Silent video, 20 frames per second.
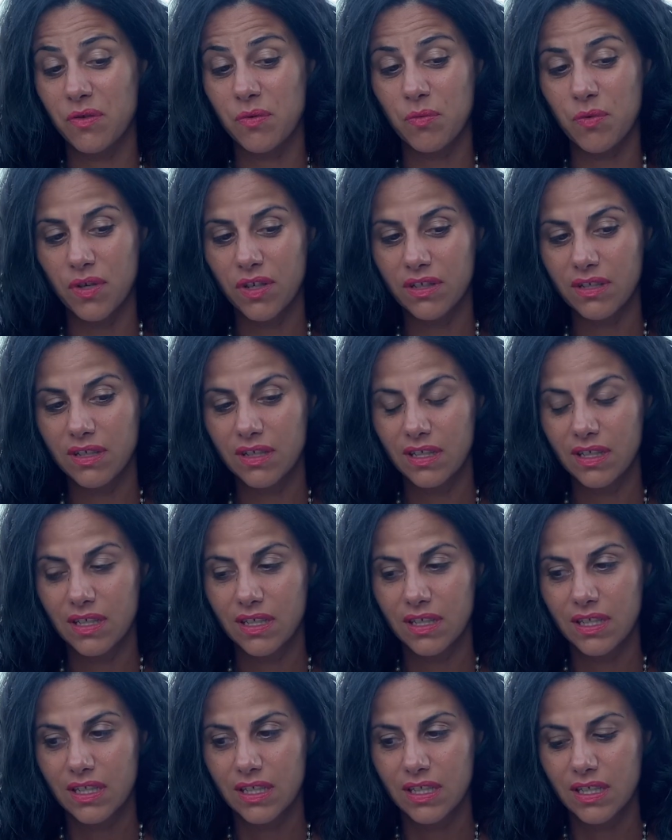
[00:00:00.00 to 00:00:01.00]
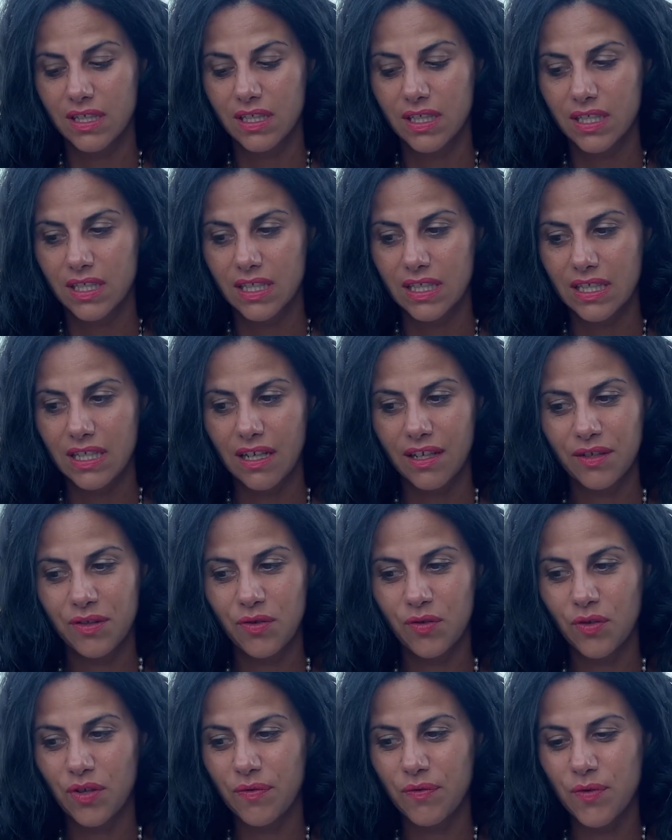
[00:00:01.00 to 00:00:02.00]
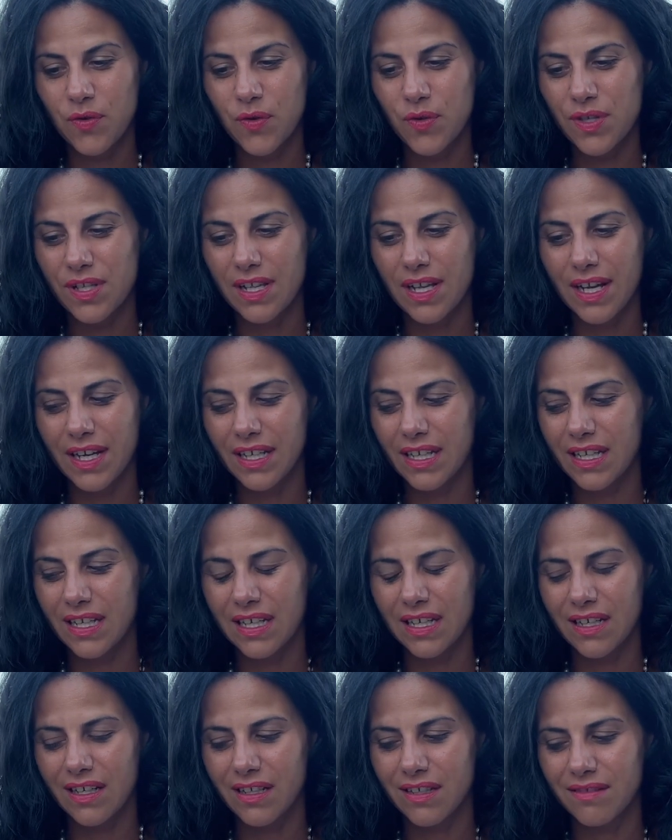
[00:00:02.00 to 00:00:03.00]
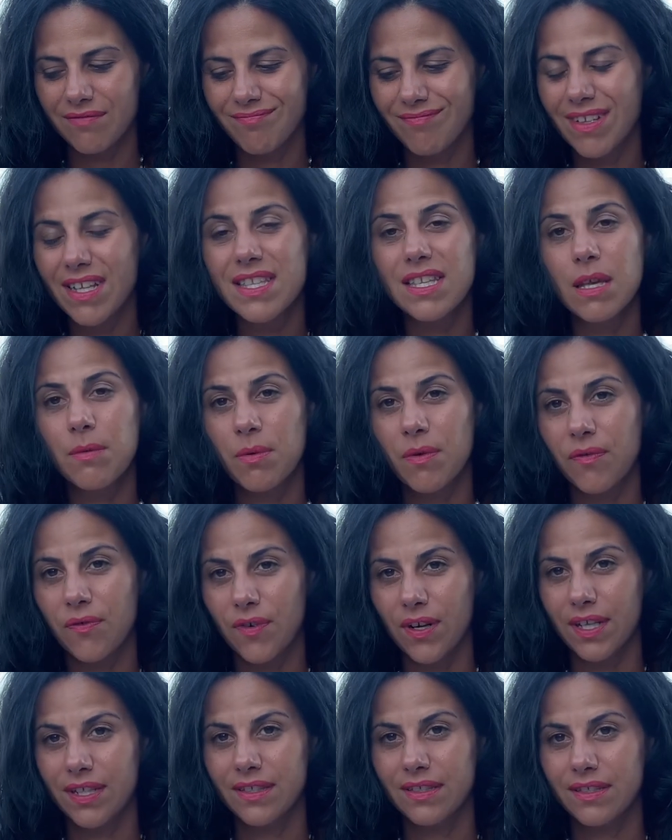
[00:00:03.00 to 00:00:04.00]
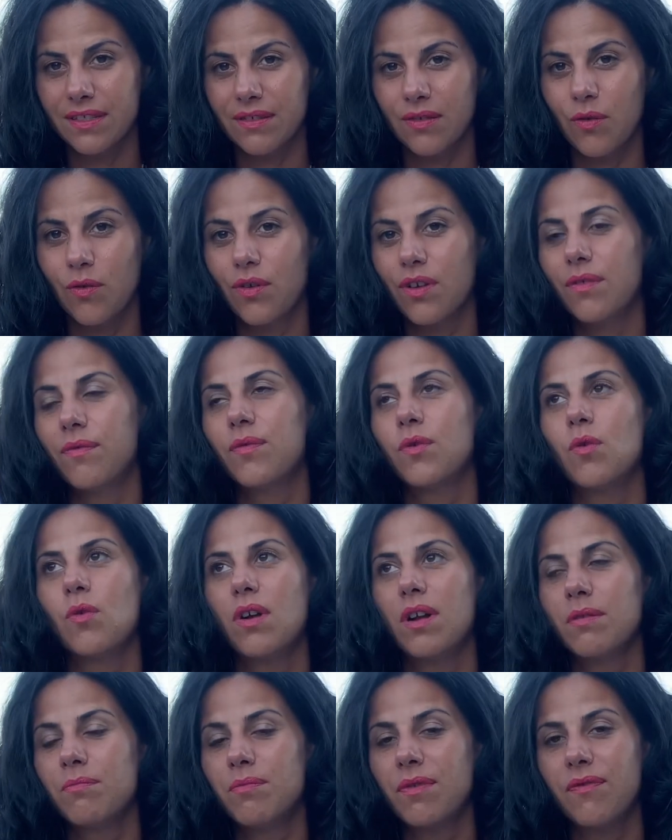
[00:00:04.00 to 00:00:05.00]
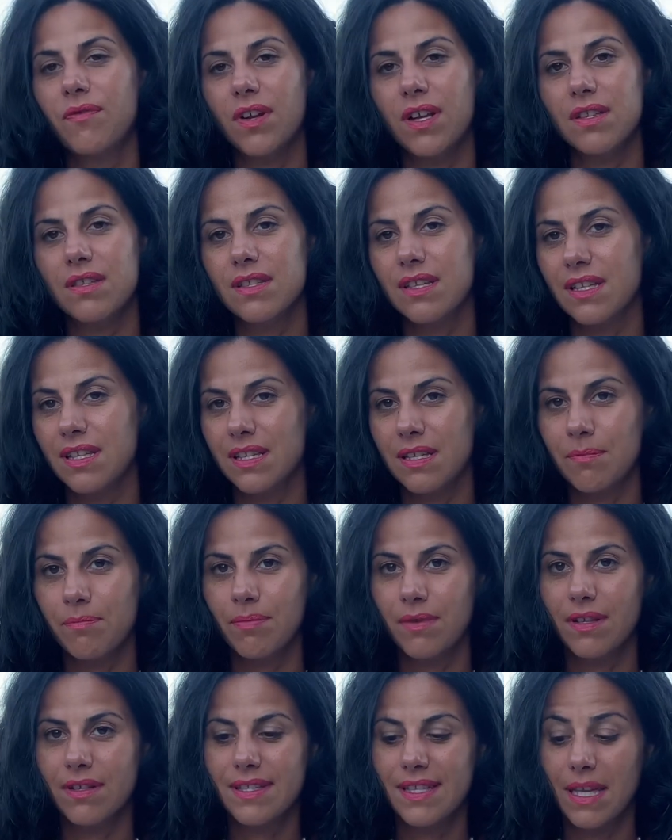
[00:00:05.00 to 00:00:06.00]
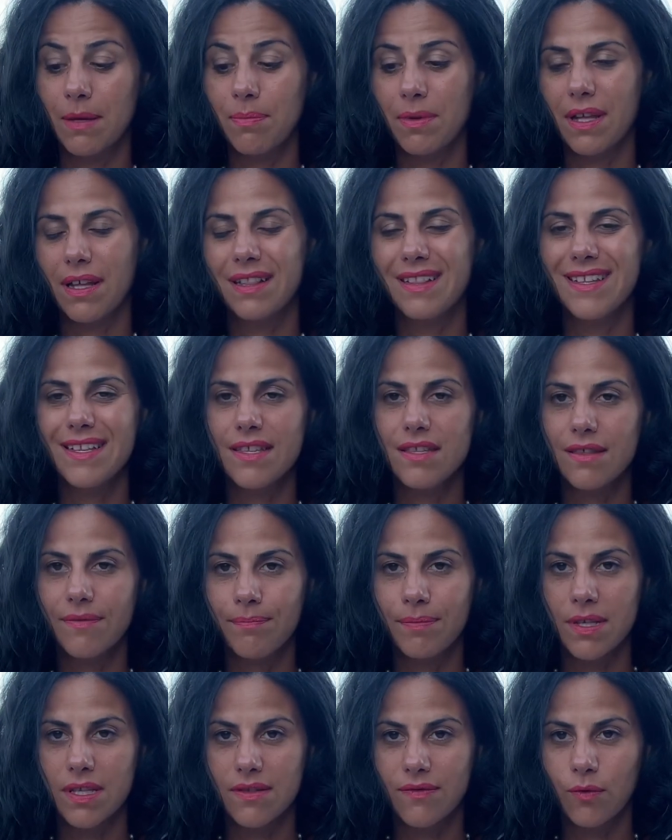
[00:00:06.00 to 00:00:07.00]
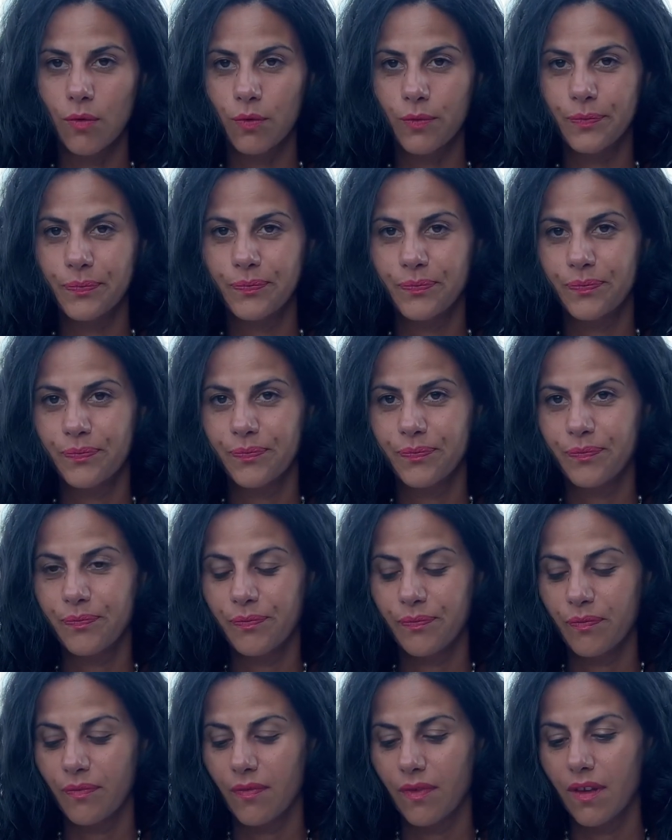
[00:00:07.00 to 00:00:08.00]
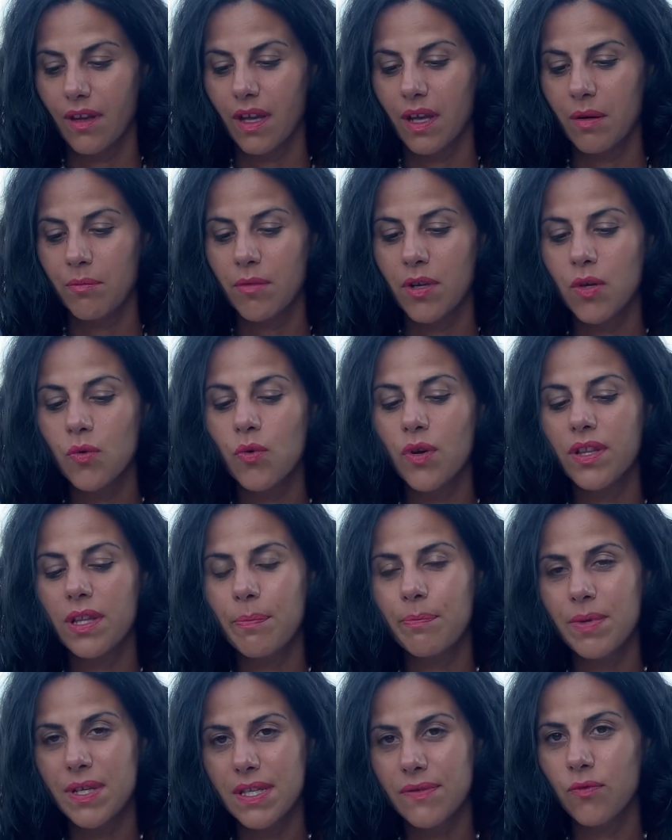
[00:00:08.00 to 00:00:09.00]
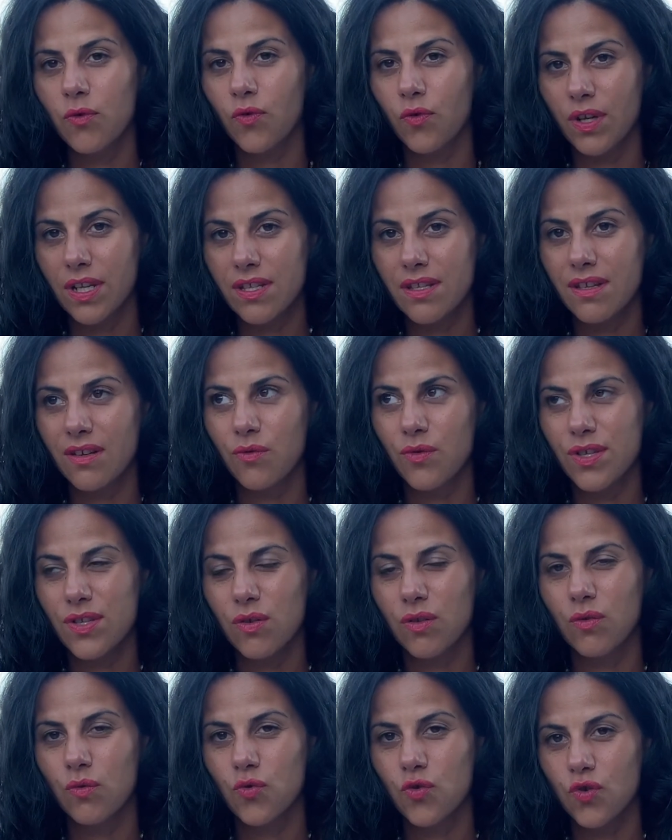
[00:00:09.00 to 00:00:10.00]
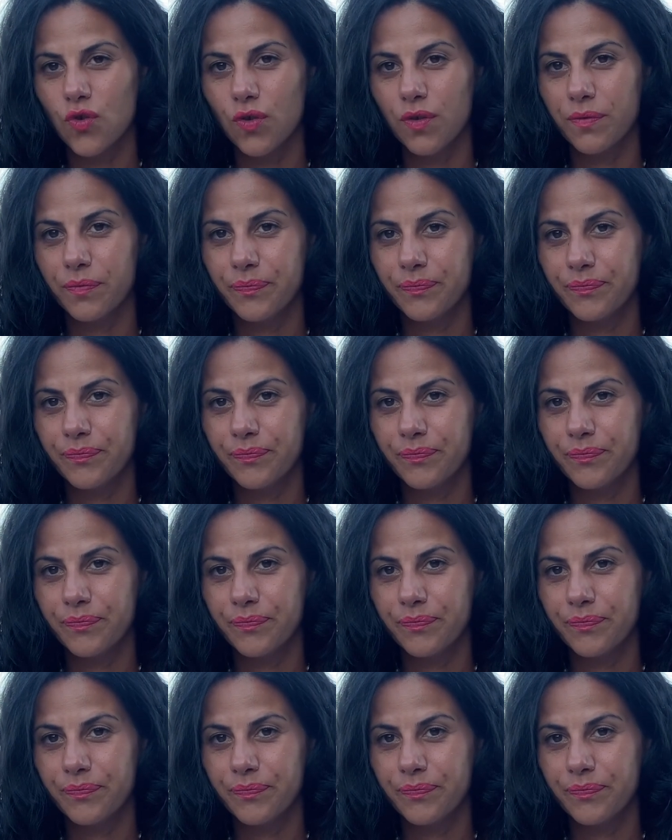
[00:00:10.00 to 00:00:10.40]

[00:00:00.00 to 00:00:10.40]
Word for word: one and you refuse, like, uh, let's keep a friend. Or if you want to be friends, let's keep, let's keep it at least peaceful. But you want a peaceful res resolution.